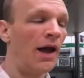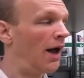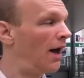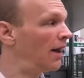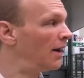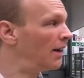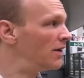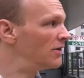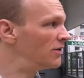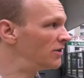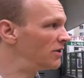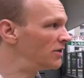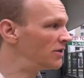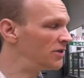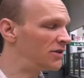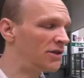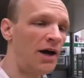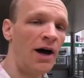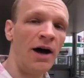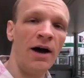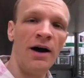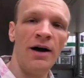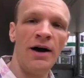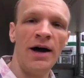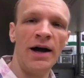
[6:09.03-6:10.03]
And I just
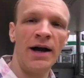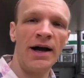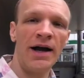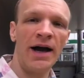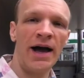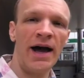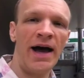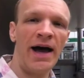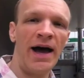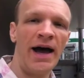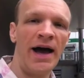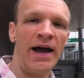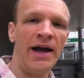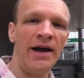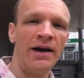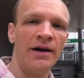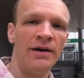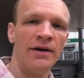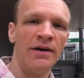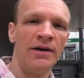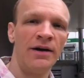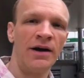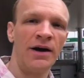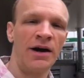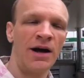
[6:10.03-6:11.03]
saw a guy
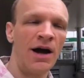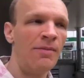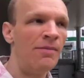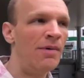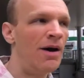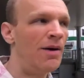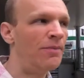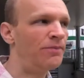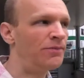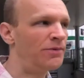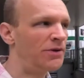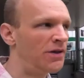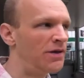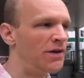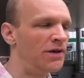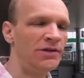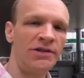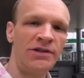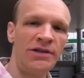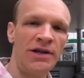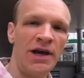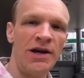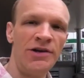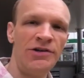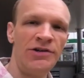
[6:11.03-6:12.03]
come up to this
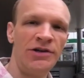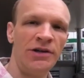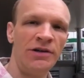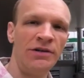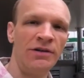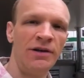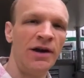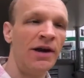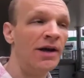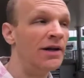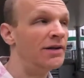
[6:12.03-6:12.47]
station,